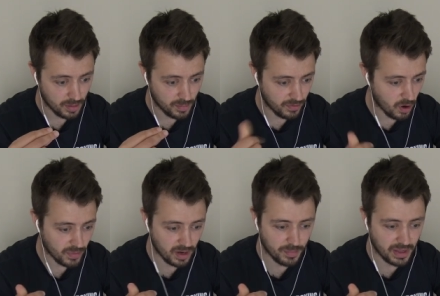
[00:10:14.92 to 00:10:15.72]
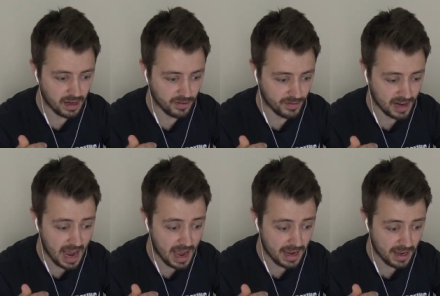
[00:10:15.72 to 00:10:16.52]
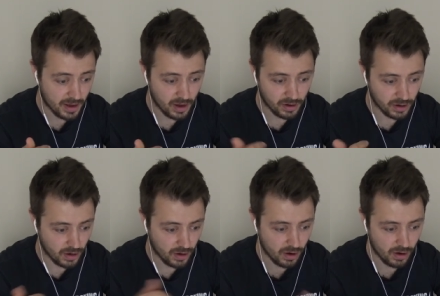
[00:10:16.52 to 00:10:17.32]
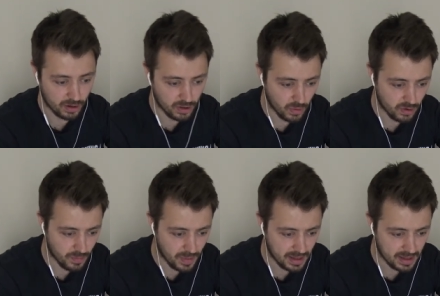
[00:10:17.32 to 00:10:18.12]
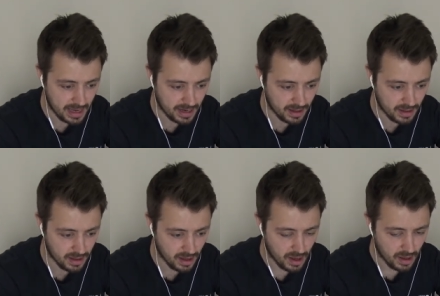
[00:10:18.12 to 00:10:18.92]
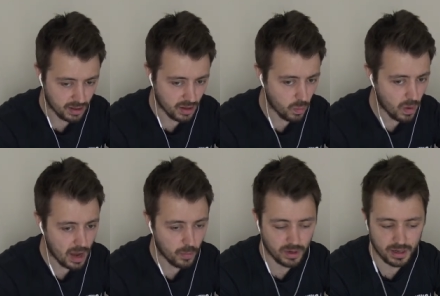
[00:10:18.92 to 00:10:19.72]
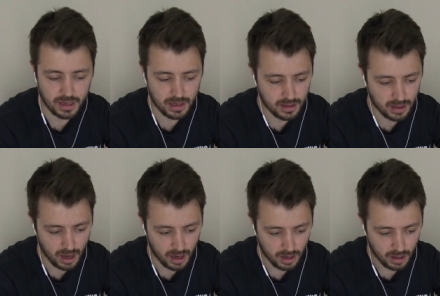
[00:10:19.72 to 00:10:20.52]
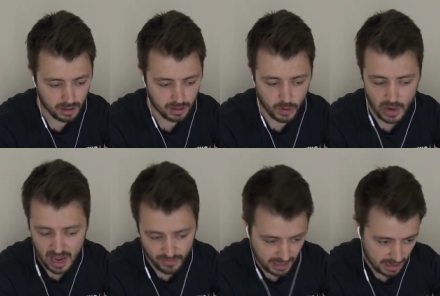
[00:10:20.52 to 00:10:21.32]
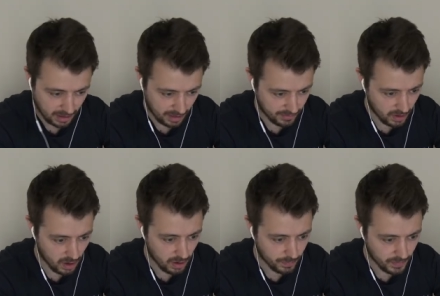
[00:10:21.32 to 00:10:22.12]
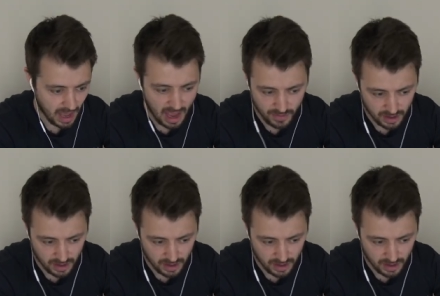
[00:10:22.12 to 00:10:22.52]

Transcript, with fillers: performed in a blink of an eye under 200 milliseconds. So why would you need to do a heavy deadlift or a heavy